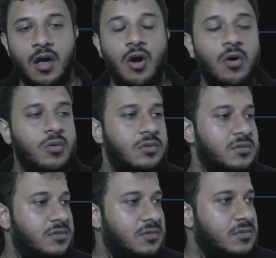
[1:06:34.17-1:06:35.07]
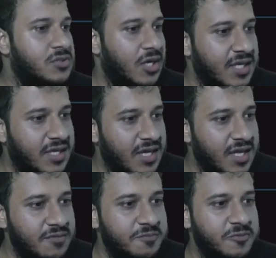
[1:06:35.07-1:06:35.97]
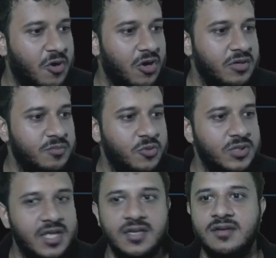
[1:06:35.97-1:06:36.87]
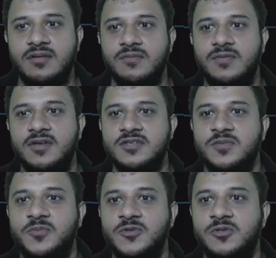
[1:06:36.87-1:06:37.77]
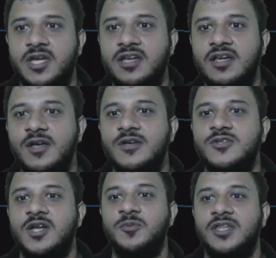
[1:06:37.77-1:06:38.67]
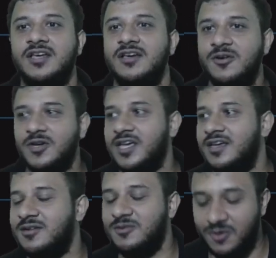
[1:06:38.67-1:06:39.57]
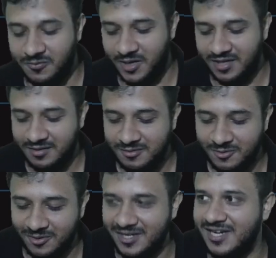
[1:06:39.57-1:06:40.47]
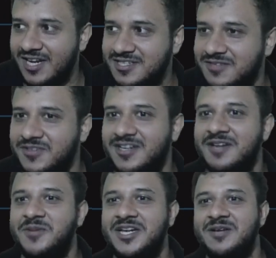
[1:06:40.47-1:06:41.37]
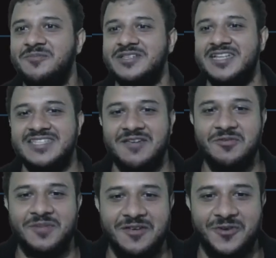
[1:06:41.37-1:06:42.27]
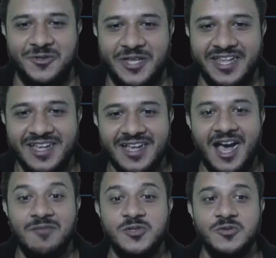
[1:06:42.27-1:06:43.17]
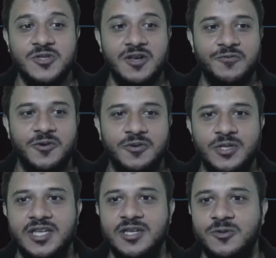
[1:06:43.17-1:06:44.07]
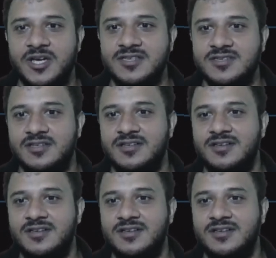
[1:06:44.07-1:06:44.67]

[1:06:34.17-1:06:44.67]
Oh, sorry, I have gone more than we are supposed to, right? Sorry for that. Okay, don't worry. Don't write addition with binary numbers. Let's have a break for today. I'm so sorry for holding you guys.